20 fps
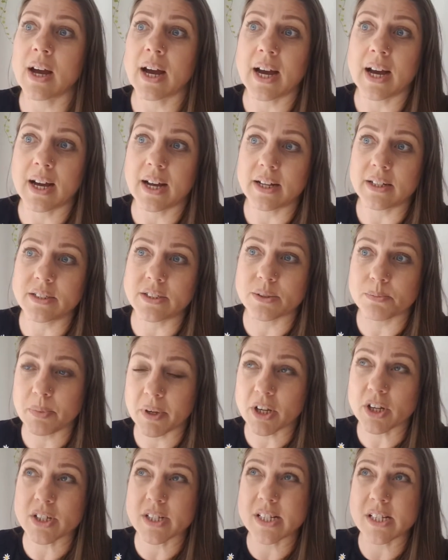And
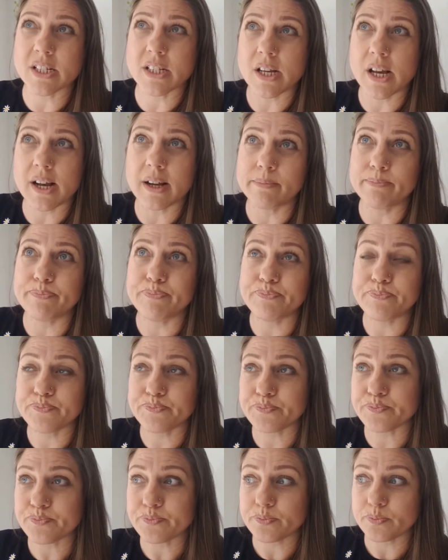because it's
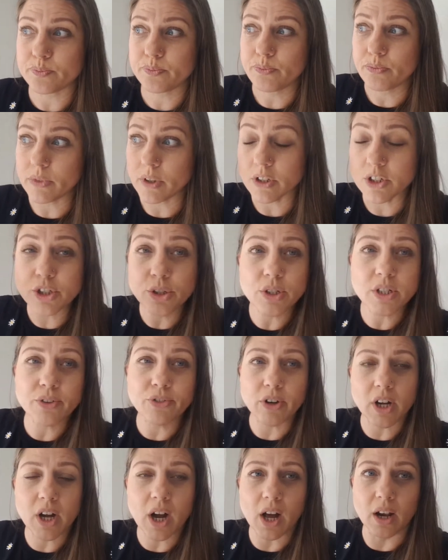two
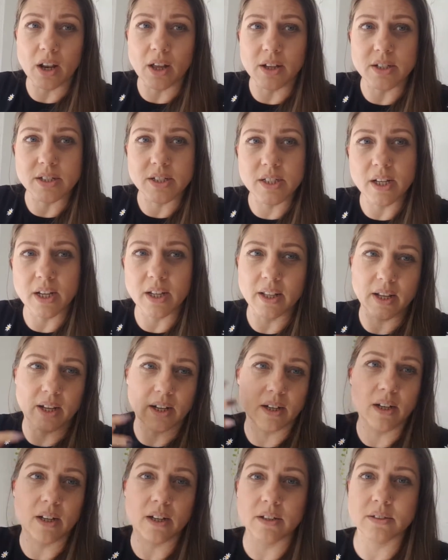different colours and
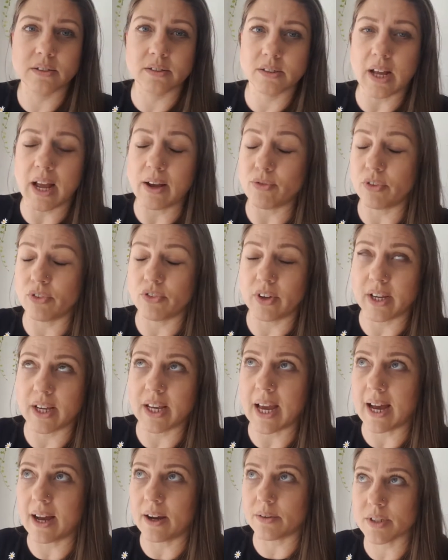then
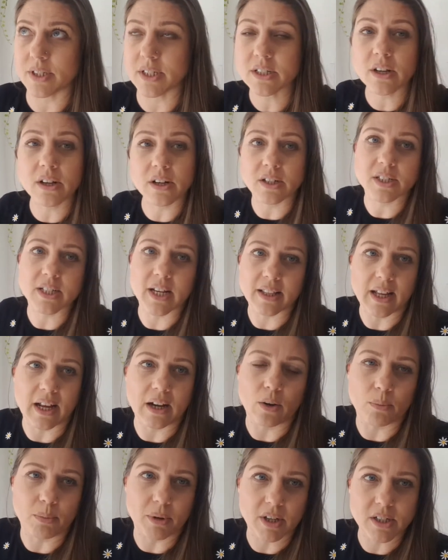everything else, it's gonna take
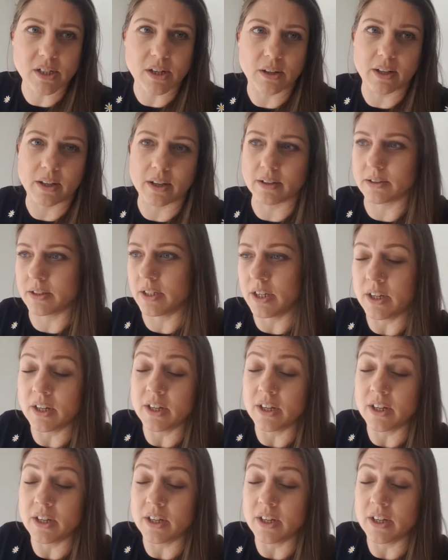that long by the time they,